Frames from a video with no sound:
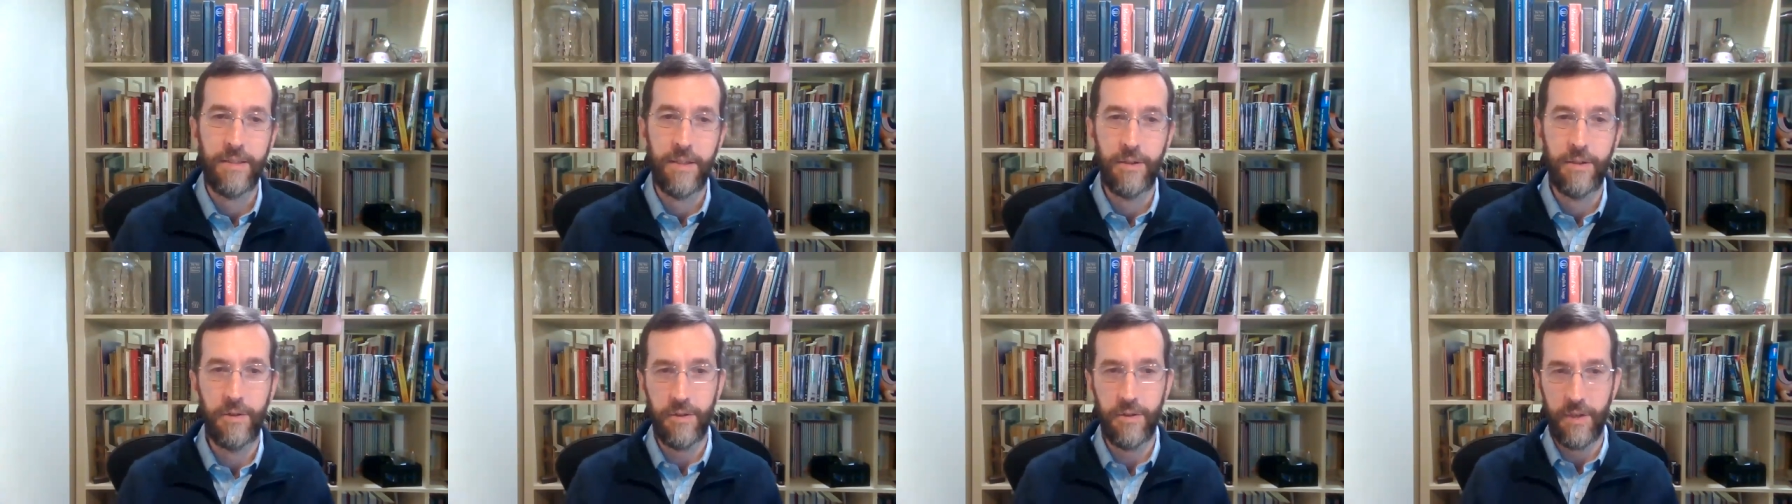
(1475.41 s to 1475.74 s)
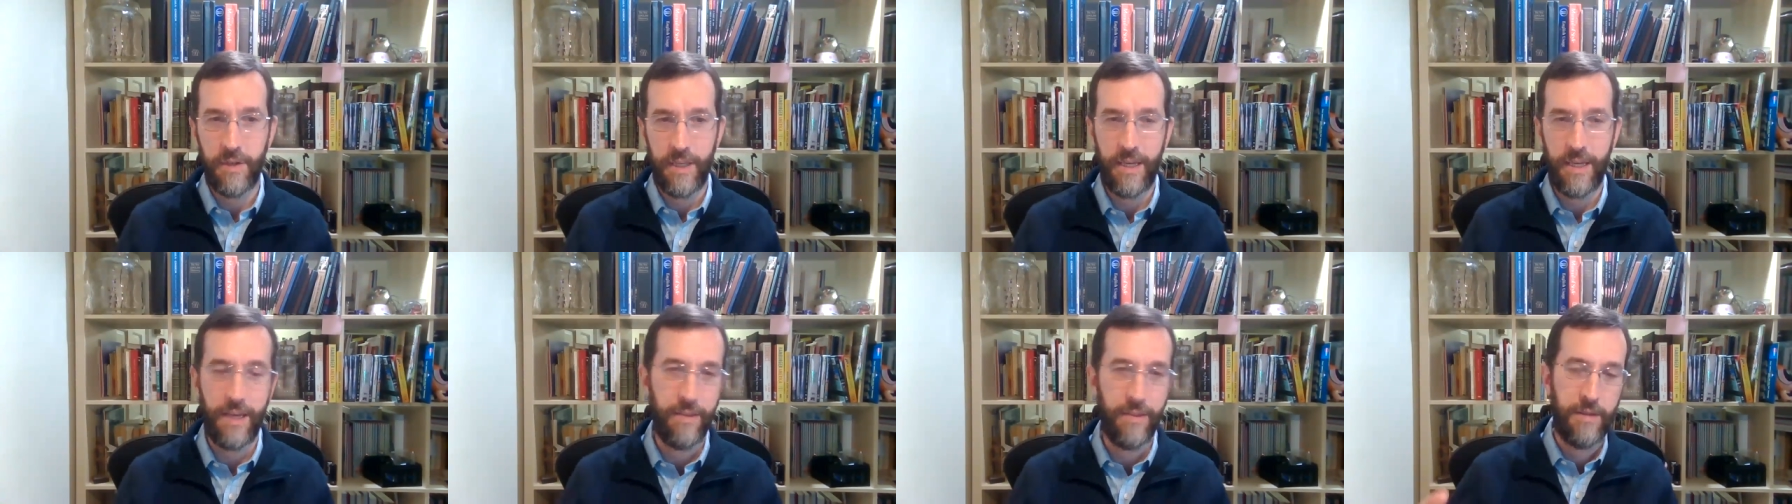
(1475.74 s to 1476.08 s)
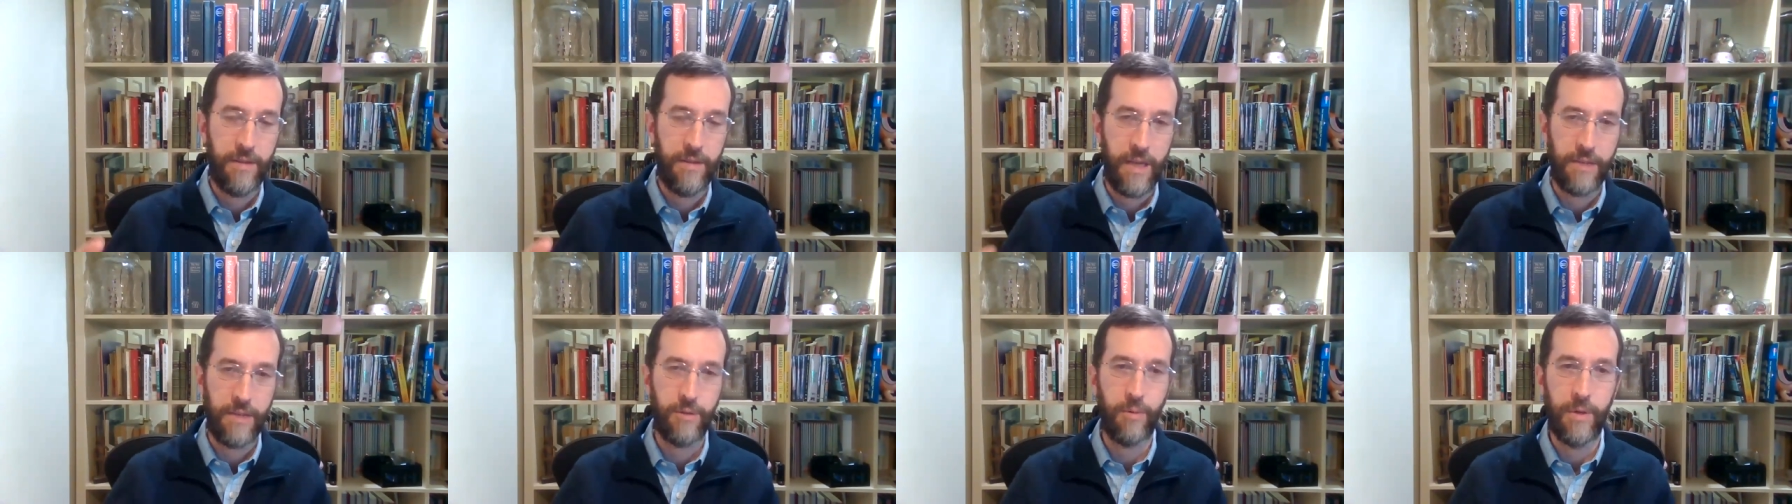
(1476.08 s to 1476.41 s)
And usually, again,
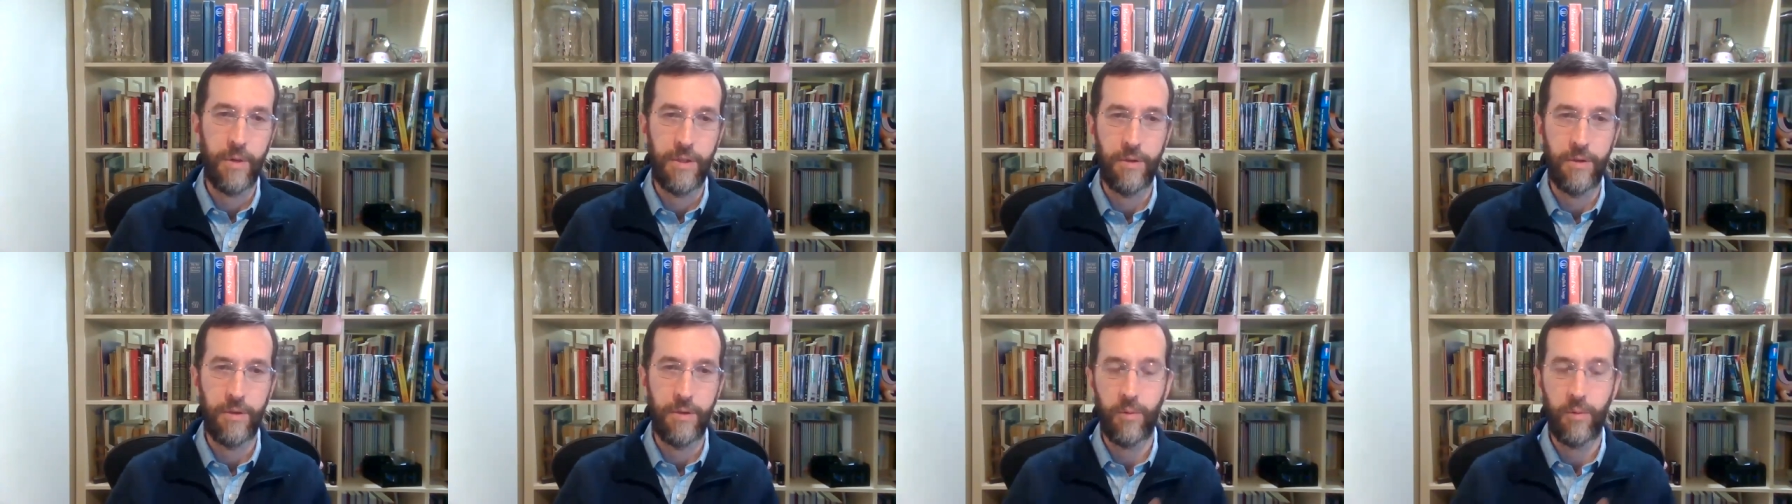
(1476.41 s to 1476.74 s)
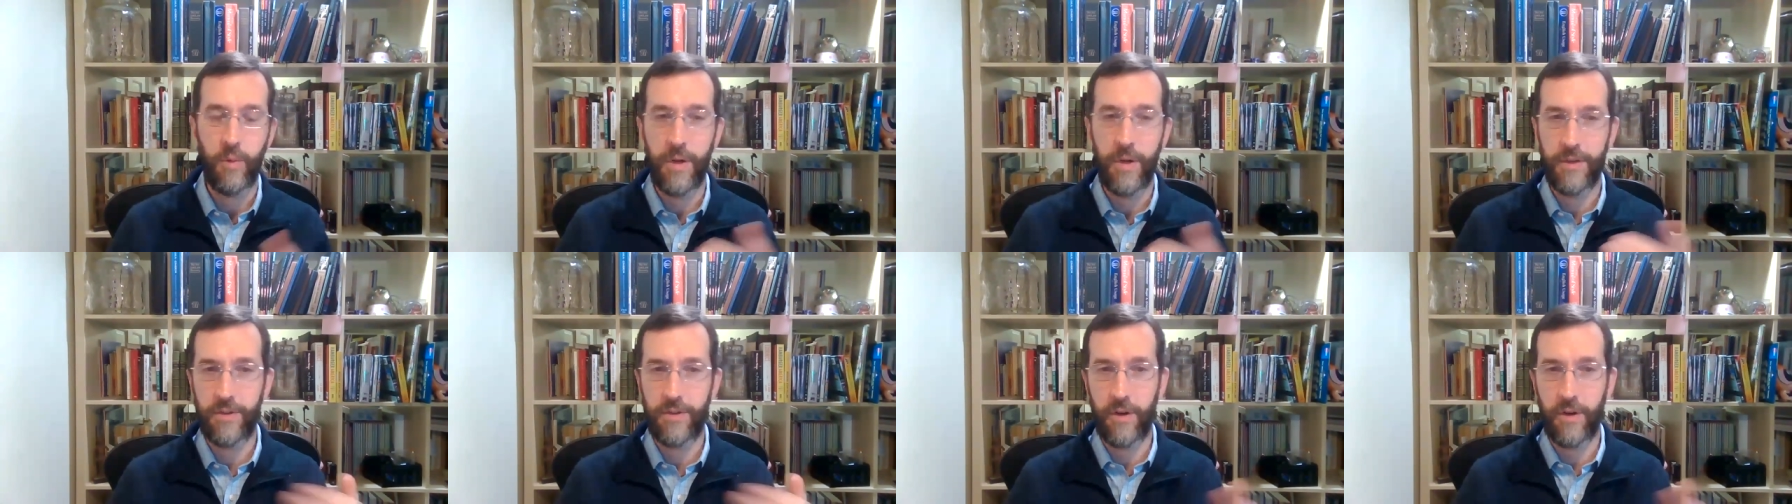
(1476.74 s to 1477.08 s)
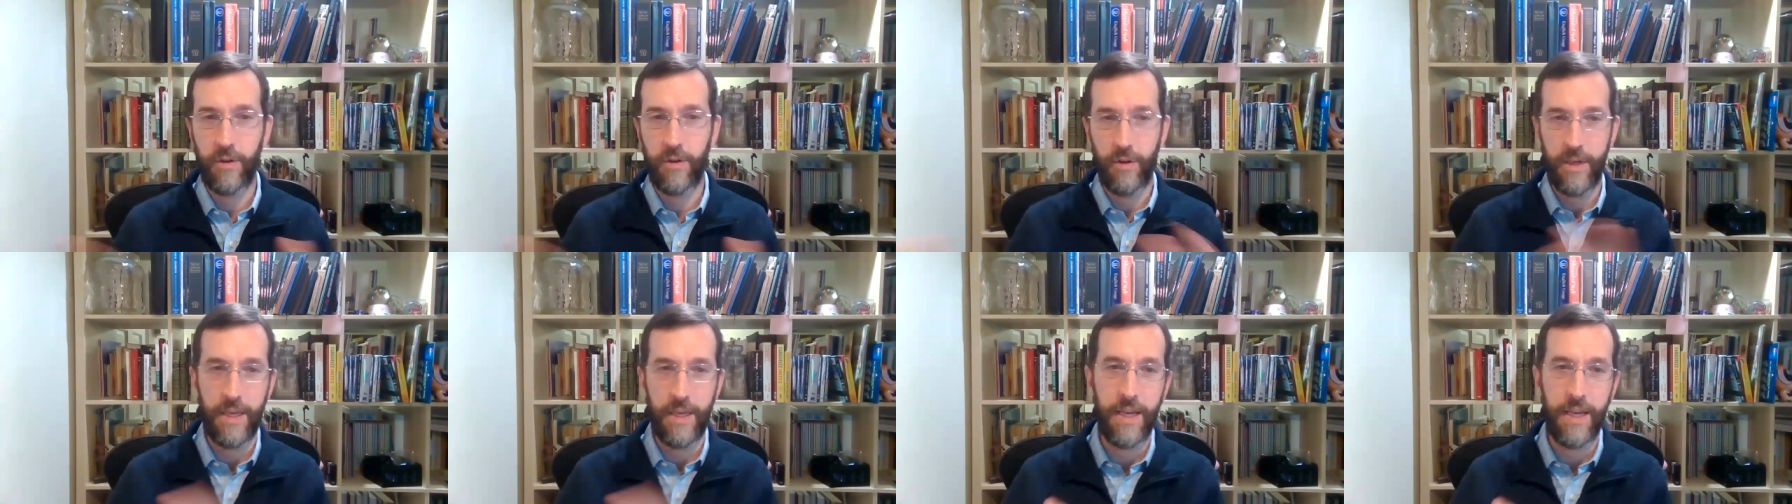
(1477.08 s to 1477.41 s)
that's when you want to start
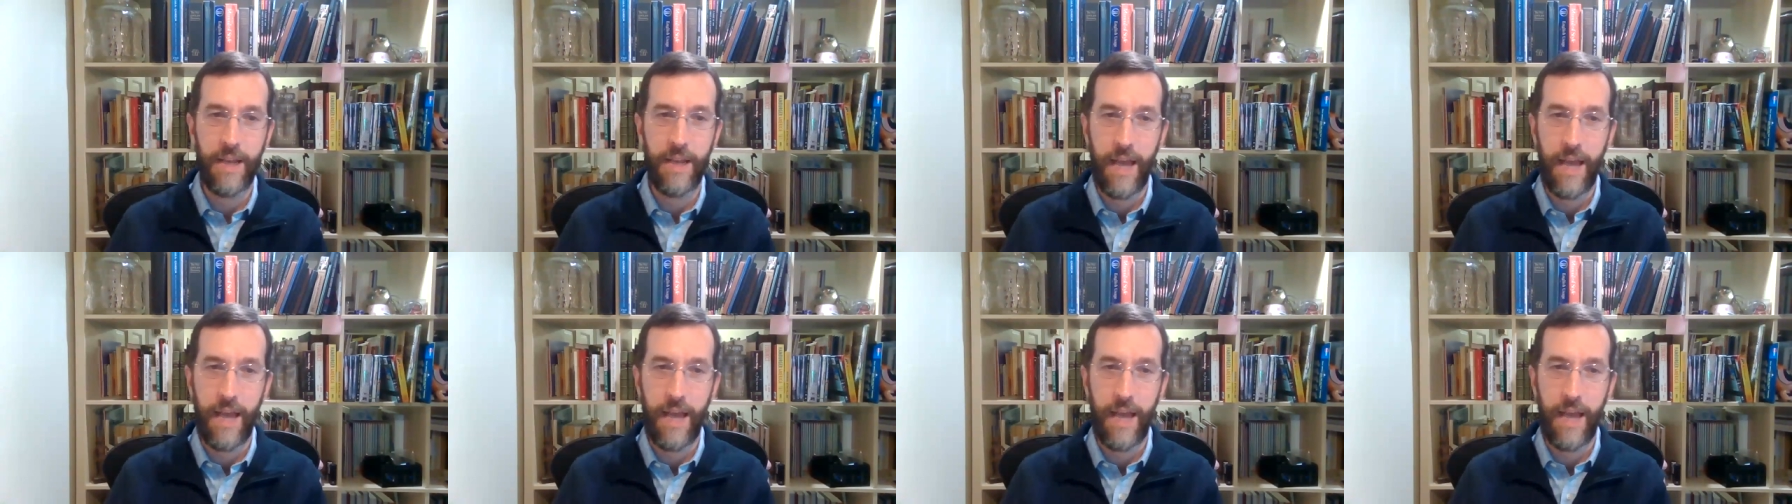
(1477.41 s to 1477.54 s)
looking at